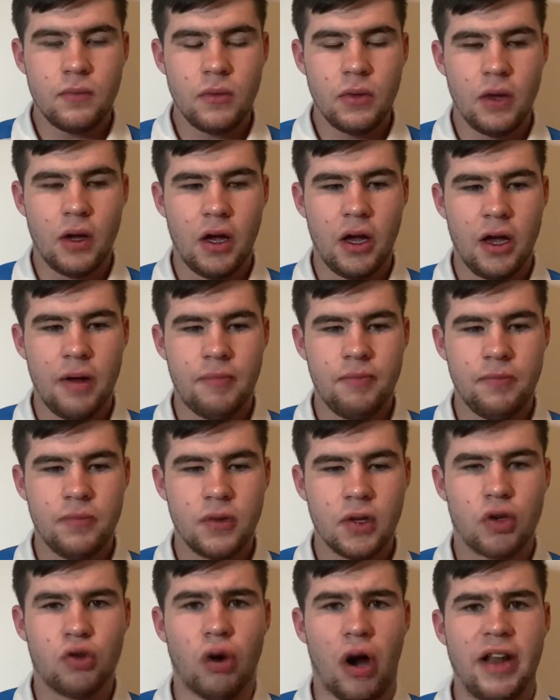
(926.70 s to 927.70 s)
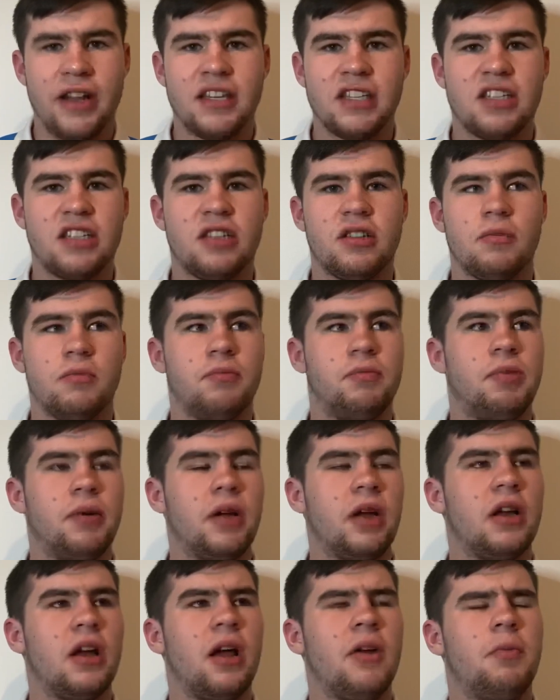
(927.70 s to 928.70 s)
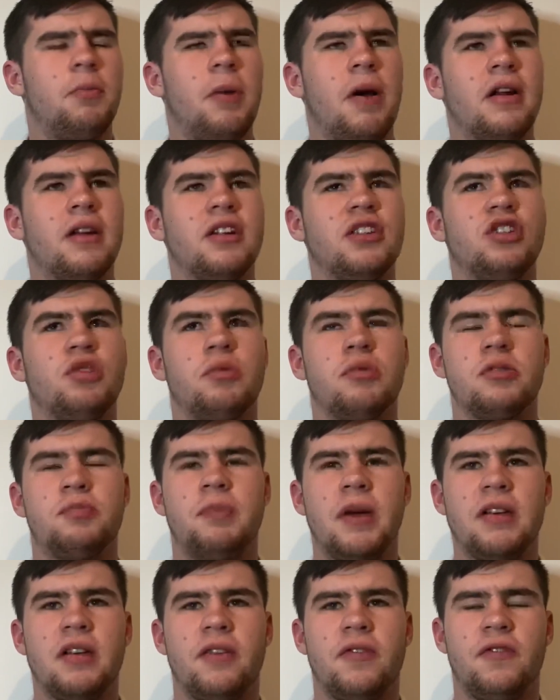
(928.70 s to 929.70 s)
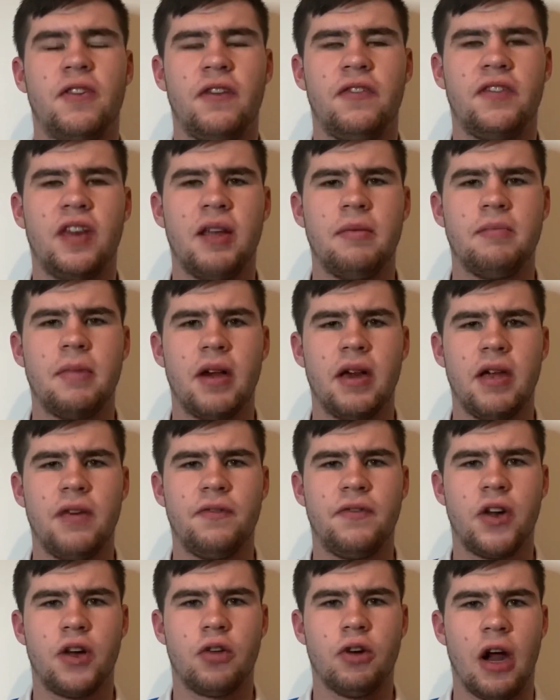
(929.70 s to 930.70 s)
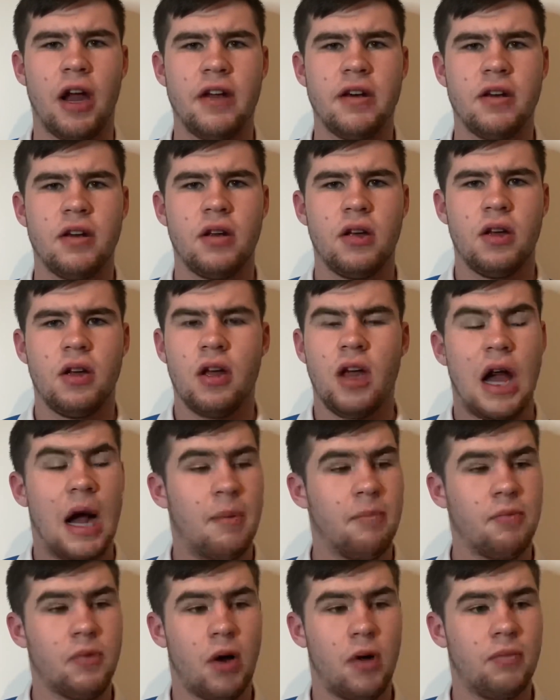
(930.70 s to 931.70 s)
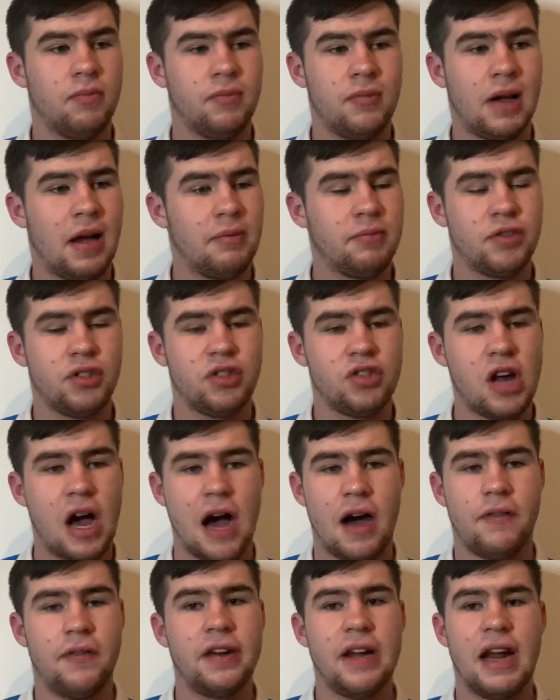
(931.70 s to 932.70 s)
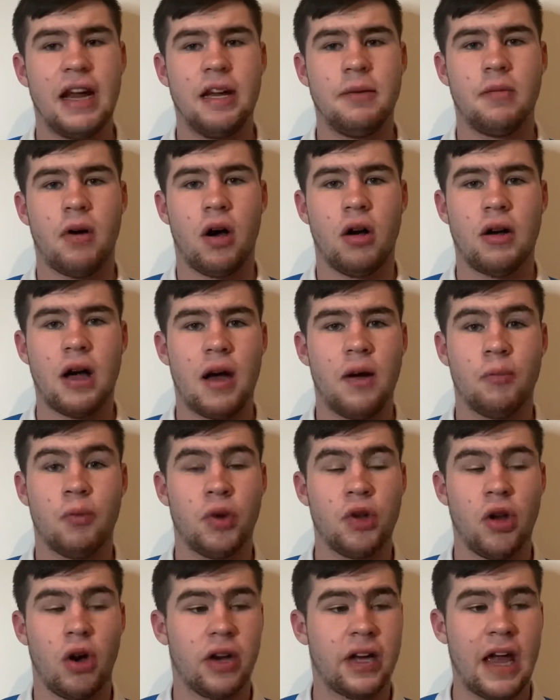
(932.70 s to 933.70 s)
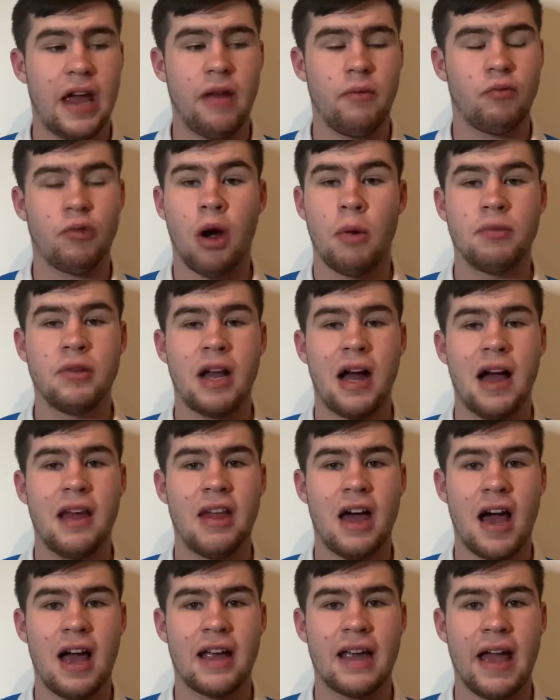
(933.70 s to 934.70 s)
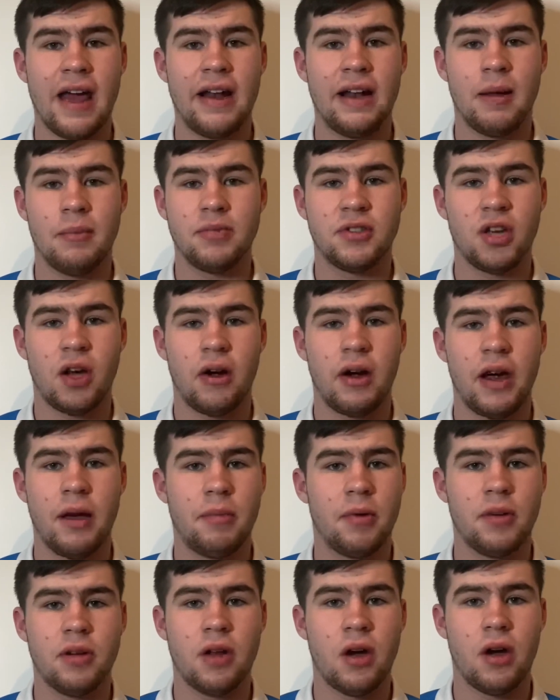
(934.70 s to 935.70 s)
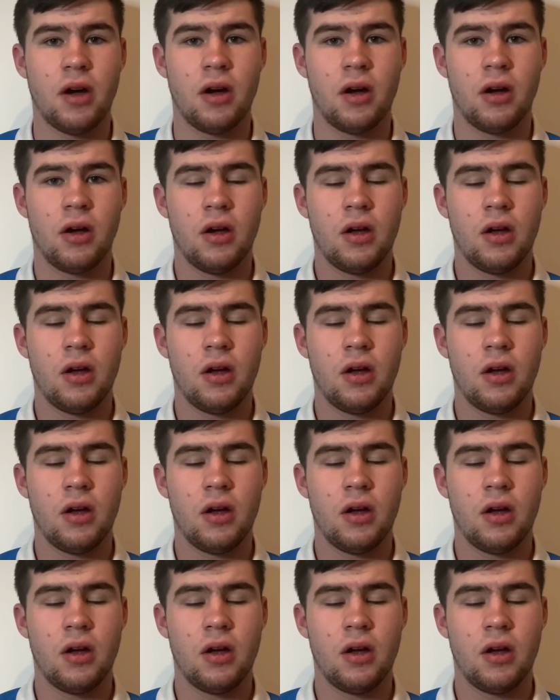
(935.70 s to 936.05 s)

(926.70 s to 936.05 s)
Grant's, apparently someone's bidded 15 million for Grant. I'm just not having it anymore. We're not getting robbed like that again. I'm sorry, but no.